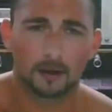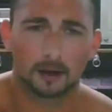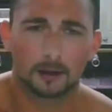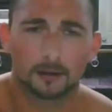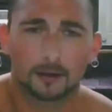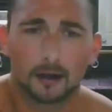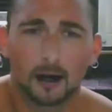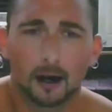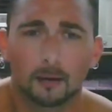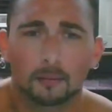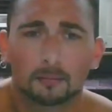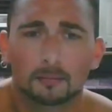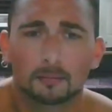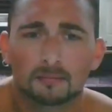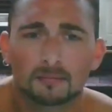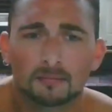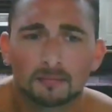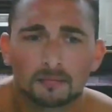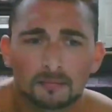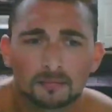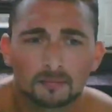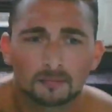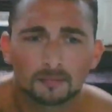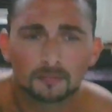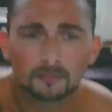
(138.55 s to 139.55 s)
So
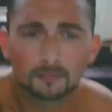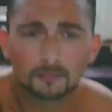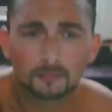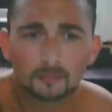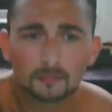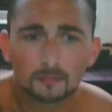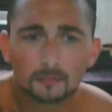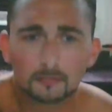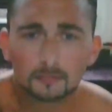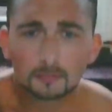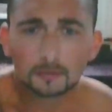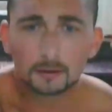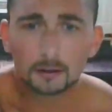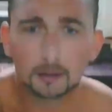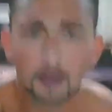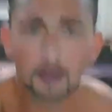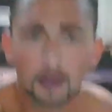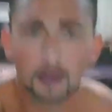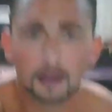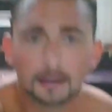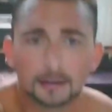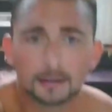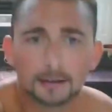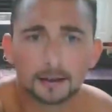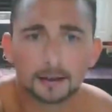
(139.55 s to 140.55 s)

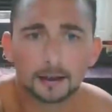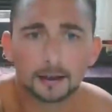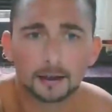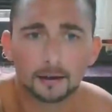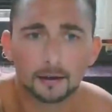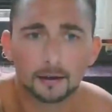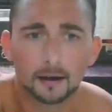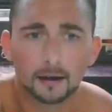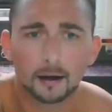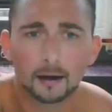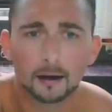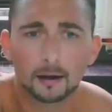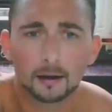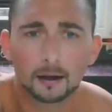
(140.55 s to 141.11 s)
let's see here.